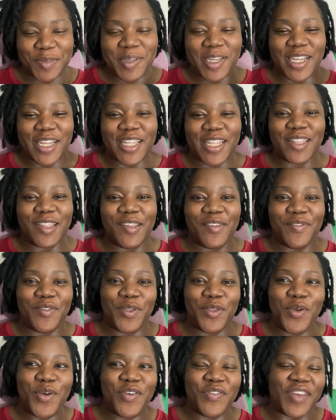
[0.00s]
because if
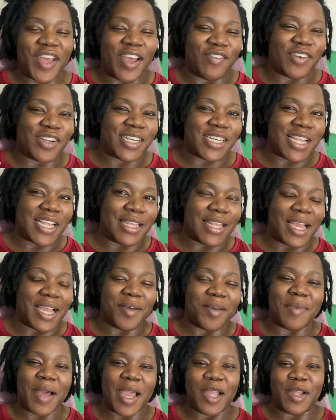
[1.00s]
you've ever done like
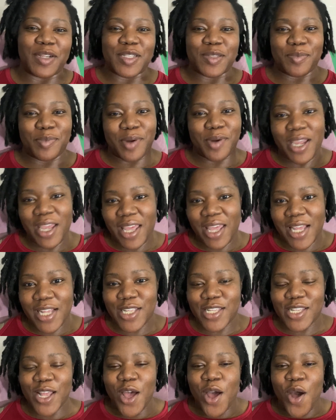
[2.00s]
a
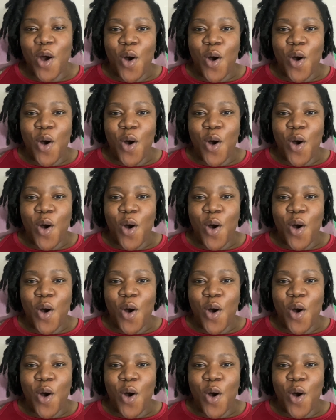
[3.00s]
Myers-Briggs